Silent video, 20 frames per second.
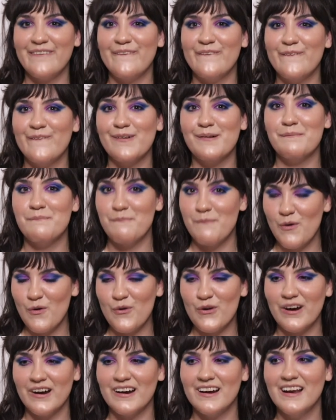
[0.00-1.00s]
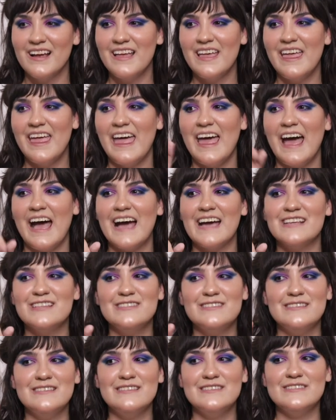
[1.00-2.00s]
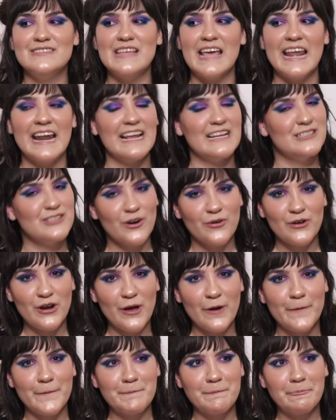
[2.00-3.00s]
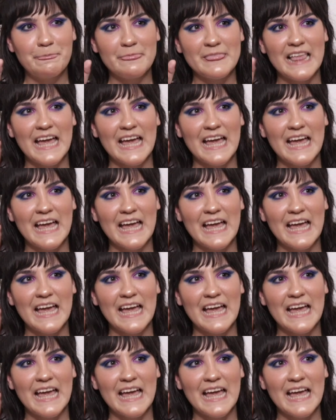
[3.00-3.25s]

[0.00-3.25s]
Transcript: or more. I don't know.